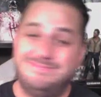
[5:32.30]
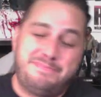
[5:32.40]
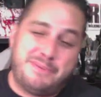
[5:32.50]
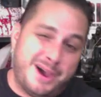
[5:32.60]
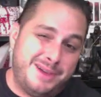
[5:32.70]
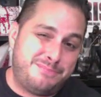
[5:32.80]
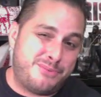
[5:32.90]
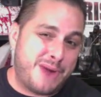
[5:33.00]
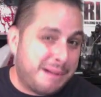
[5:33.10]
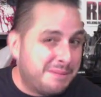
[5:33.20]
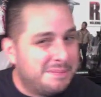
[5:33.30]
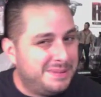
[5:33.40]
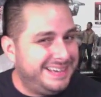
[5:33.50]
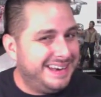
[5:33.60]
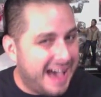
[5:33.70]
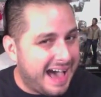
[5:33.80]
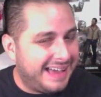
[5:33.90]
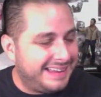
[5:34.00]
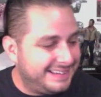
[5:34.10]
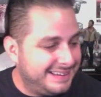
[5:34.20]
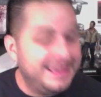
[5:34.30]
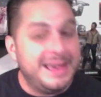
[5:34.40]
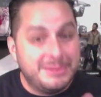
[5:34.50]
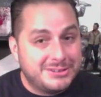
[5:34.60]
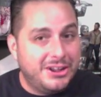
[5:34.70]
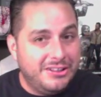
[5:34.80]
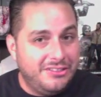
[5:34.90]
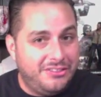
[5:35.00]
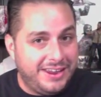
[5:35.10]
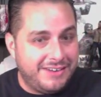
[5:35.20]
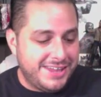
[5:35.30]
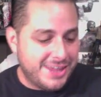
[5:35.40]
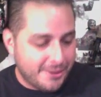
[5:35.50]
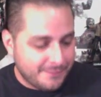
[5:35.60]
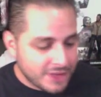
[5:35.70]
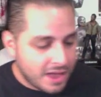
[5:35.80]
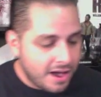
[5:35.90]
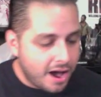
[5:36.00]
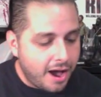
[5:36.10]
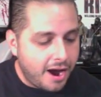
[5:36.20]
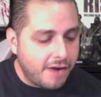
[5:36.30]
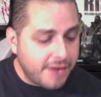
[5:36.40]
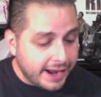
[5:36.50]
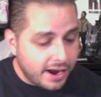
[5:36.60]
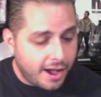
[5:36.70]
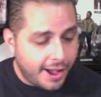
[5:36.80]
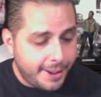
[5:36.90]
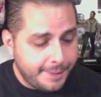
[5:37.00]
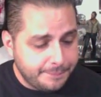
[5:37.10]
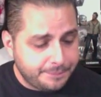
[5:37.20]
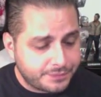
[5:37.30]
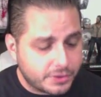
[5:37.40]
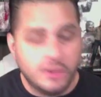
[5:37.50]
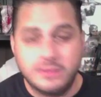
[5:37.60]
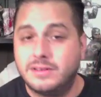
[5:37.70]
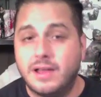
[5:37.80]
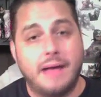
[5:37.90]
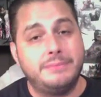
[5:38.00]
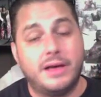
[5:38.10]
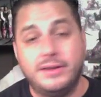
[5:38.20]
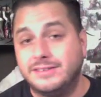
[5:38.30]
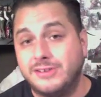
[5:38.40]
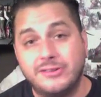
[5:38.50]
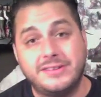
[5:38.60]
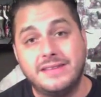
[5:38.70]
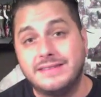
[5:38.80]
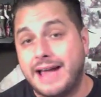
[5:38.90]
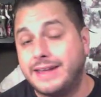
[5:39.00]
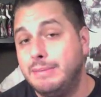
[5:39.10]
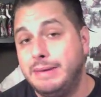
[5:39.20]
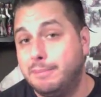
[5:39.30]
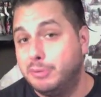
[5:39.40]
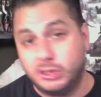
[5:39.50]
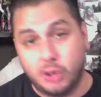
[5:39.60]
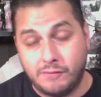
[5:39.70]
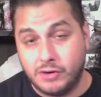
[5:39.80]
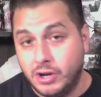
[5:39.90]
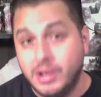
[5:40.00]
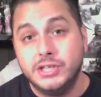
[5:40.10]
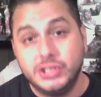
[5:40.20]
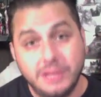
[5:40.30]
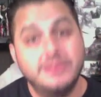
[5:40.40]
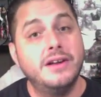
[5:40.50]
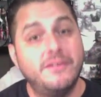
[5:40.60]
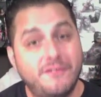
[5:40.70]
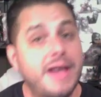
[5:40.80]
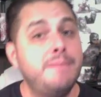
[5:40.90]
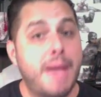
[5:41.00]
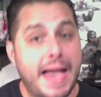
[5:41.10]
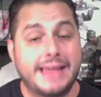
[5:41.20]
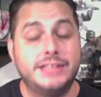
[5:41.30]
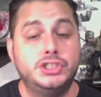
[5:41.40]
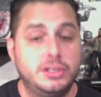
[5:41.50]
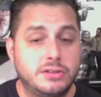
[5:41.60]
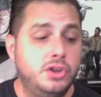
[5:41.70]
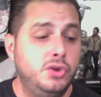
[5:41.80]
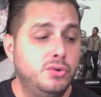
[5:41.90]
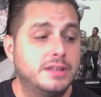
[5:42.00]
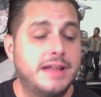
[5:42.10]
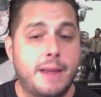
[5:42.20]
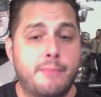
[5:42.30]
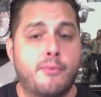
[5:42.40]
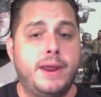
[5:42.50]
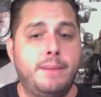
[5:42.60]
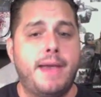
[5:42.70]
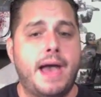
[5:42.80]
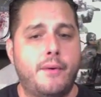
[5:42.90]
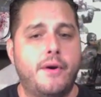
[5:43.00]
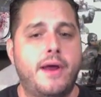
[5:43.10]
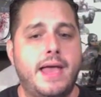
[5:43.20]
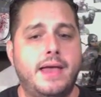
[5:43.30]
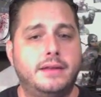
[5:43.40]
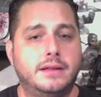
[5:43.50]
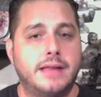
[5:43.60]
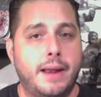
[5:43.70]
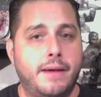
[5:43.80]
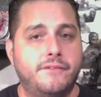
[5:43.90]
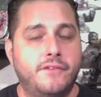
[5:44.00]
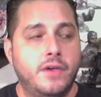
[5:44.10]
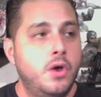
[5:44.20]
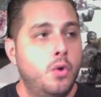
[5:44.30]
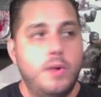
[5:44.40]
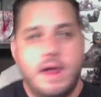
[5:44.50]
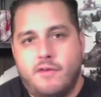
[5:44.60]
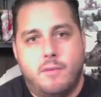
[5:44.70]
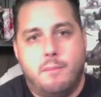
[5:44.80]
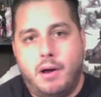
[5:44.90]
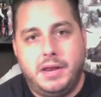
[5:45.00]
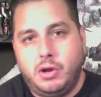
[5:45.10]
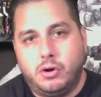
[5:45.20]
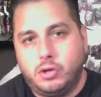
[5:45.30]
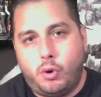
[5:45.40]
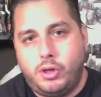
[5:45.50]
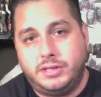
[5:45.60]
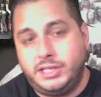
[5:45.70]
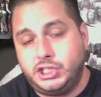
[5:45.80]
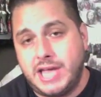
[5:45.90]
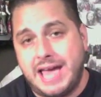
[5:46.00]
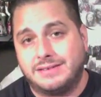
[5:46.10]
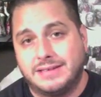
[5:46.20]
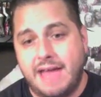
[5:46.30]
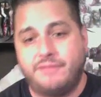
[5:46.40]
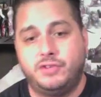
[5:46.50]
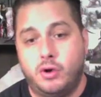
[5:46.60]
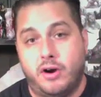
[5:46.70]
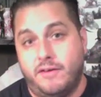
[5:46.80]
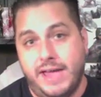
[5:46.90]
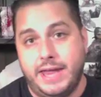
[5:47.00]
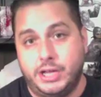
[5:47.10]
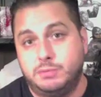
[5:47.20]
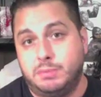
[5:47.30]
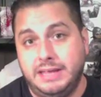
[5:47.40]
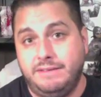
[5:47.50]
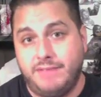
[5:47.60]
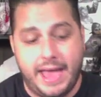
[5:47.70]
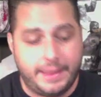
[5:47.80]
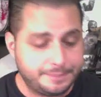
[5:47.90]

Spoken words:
But probably not. It was good in theory, though. Alright, because I'll tell you, Cersei's not going to be a pushover. She's going to fight back, and she's going to use a lot of brain power and a lot of whatever money or loyalty she has left to her advantage. Believe that.